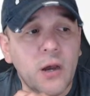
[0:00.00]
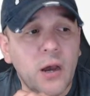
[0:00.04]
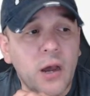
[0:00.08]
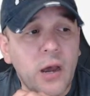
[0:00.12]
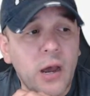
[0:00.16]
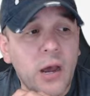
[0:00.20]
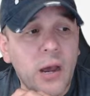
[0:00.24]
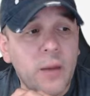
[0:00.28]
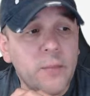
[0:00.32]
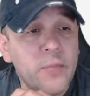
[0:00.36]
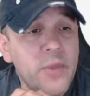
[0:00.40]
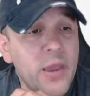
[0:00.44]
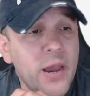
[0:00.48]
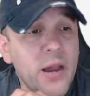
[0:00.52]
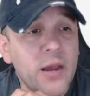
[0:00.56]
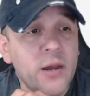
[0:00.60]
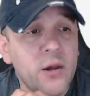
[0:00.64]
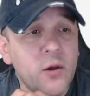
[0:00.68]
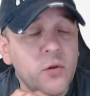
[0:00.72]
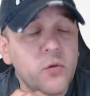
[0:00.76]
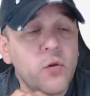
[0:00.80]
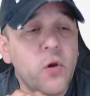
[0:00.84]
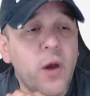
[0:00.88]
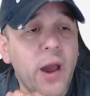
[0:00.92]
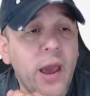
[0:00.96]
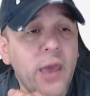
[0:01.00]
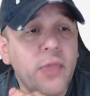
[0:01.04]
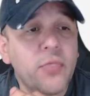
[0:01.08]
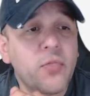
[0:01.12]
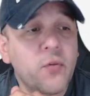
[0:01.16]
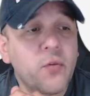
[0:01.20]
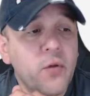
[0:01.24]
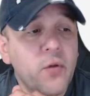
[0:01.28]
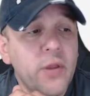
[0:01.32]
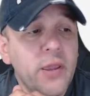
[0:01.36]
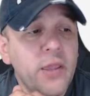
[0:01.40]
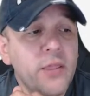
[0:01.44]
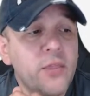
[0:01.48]
Yeah, on your
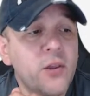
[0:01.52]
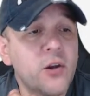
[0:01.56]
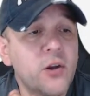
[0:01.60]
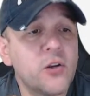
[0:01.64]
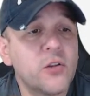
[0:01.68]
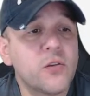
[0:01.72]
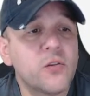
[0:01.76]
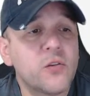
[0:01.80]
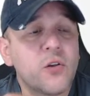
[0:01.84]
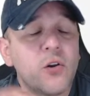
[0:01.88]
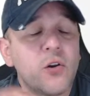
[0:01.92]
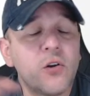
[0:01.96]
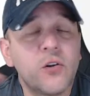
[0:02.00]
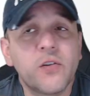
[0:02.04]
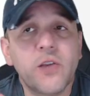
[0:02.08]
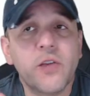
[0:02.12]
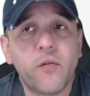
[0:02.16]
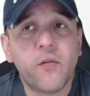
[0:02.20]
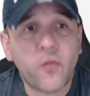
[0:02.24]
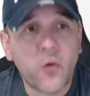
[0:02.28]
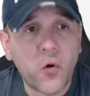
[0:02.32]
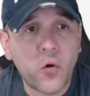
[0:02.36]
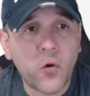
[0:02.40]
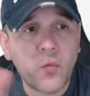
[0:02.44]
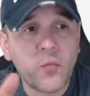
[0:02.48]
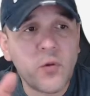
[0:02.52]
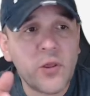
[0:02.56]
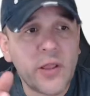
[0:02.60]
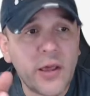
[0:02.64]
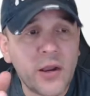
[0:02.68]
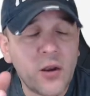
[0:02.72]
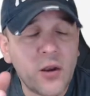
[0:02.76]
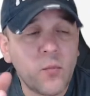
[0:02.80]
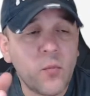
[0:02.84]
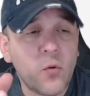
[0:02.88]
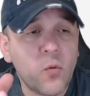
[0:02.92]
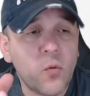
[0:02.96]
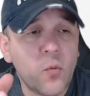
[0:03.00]
Hype 3, there's a
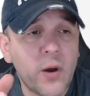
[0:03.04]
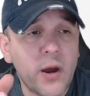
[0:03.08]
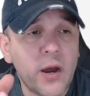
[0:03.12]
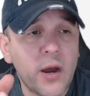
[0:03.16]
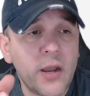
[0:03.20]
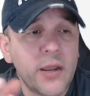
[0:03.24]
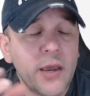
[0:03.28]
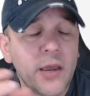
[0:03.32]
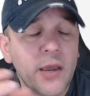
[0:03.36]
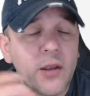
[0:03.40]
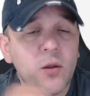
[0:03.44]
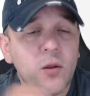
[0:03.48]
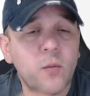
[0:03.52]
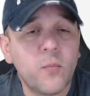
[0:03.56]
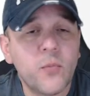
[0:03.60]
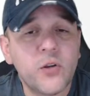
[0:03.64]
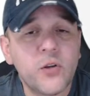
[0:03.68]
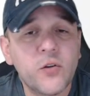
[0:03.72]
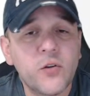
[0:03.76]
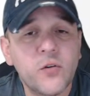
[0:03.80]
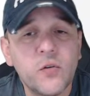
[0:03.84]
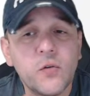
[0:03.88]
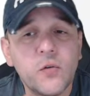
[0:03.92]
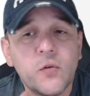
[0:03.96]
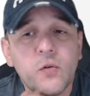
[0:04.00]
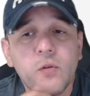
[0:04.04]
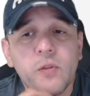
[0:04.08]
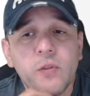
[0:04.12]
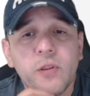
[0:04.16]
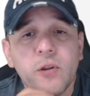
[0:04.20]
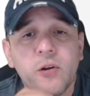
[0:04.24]
formula, number one, and number two,